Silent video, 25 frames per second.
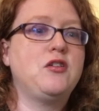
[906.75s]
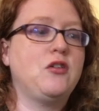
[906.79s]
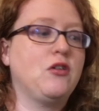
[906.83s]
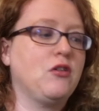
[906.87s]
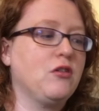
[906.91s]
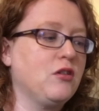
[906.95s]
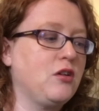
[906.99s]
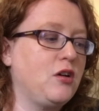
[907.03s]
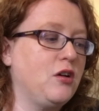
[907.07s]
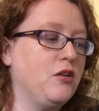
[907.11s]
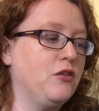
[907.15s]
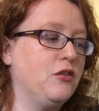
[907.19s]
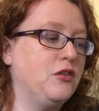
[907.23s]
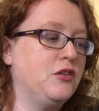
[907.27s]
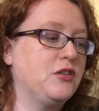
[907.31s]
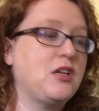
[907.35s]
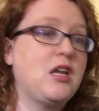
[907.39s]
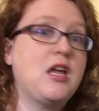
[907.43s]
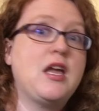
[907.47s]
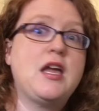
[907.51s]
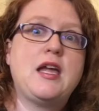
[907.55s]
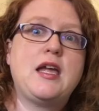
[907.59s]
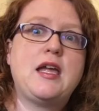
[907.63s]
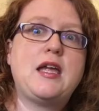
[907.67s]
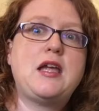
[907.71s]
yarn colors
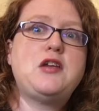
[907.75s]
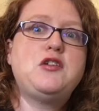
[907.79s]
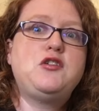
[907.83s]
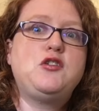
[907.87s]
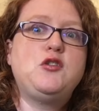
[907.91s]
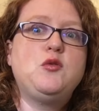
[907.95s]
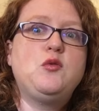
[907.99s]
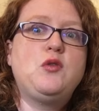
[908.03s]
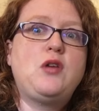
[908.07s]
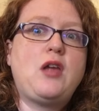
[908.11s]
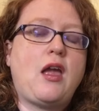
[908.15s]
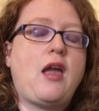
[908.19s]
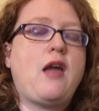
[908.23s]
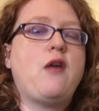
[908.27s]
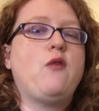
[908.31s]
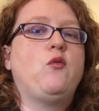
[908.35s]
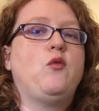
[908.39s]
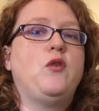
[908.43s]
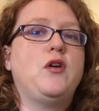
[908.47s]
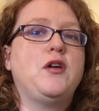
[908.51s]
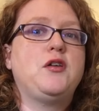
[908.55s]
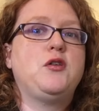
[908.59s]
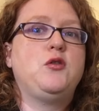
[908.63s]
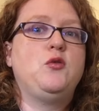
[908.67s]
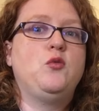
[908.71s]
is you get
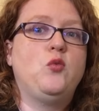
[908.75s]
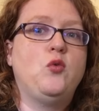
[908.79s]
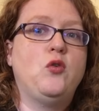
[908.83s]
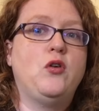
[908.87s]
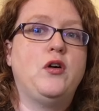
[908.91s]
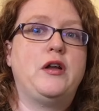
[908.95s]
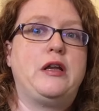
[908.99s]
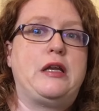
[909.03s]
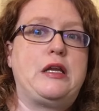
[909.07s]
what you want.